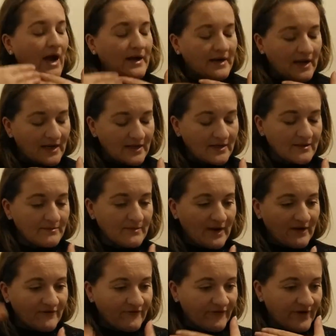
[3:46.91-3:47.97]
and
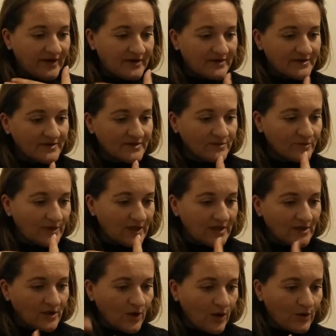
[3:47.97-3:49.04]
my fears
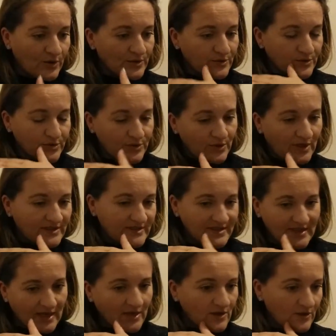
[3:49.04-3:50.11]
will go to
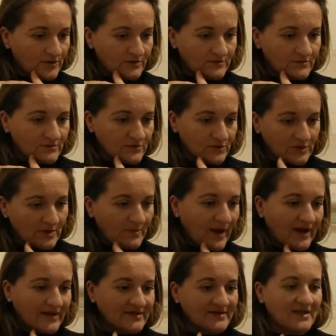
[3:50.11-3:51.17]
the
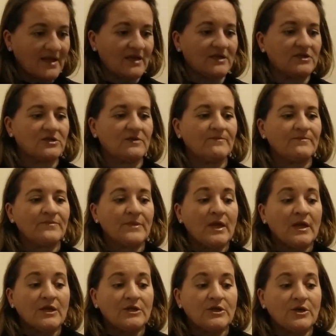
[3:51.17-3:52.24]
backstage.
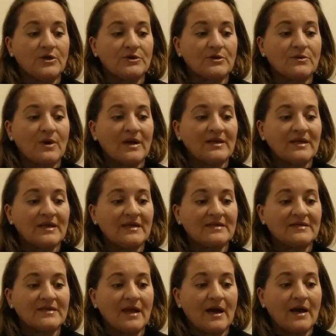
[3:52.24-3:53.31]
The other one
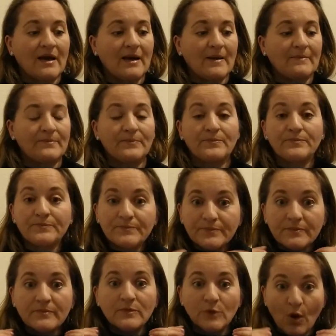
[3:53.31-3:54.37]
is
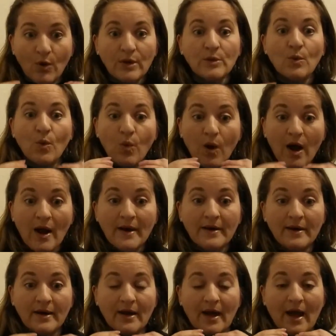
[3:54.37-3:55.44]
knowing what
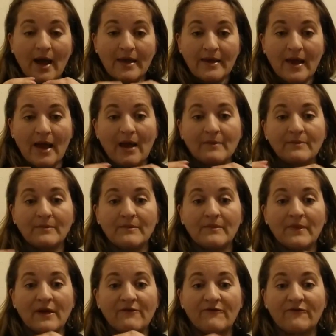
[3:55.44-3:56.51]
I am
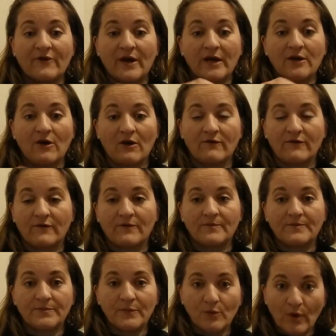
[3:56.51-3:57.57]
afraid of.
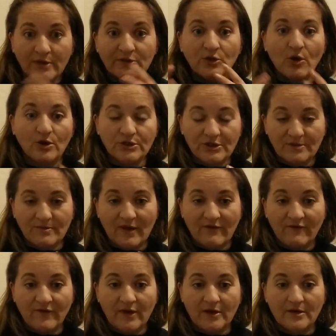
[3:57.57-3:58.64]
What's causing my
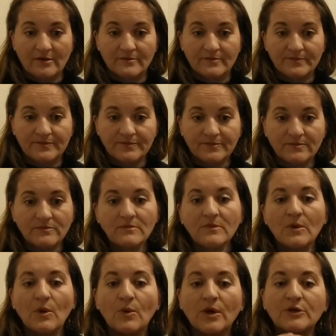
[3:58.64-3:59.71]
fear?
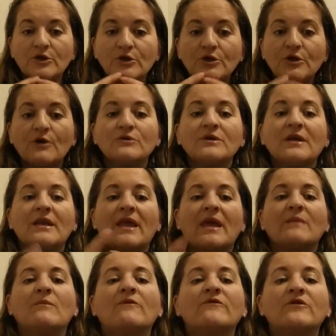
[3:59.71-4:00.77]
When you know the
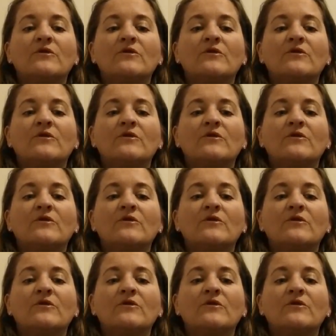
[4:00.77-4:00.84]
name of